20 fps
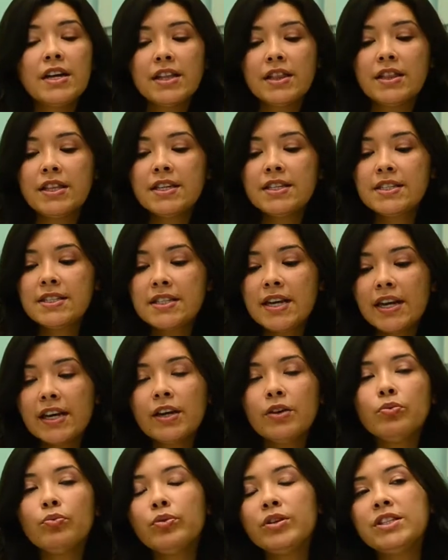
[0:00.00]
The
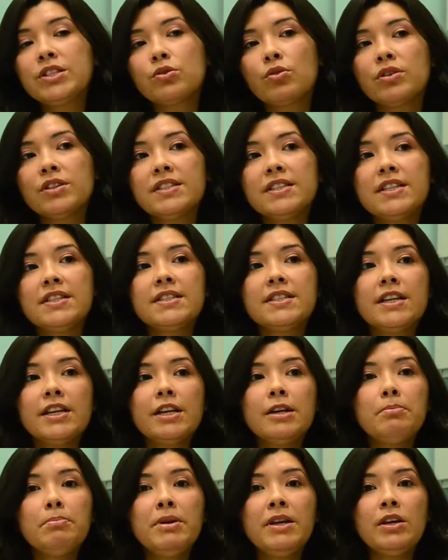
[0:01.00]
second resource is going
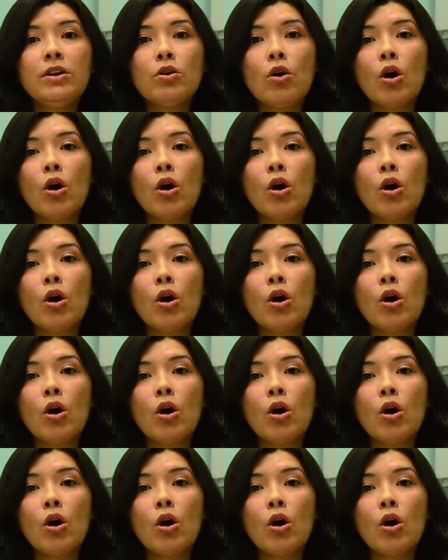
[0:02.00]
to be